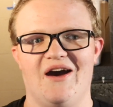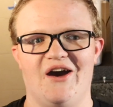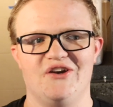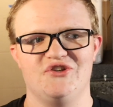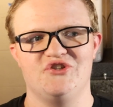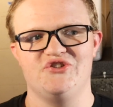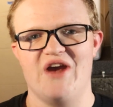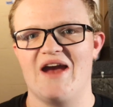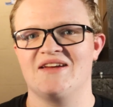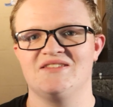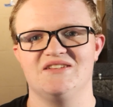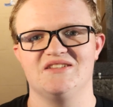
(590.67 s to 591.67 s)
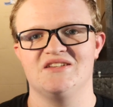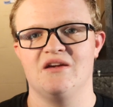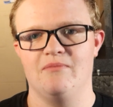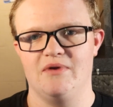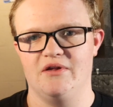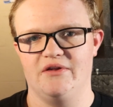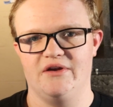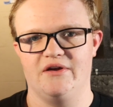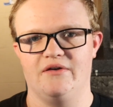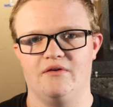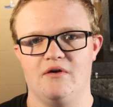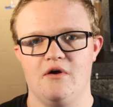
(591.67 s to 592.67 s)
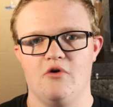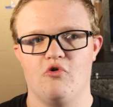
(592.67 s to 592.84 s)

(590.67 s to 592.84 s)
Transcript: a Jackson's chameleon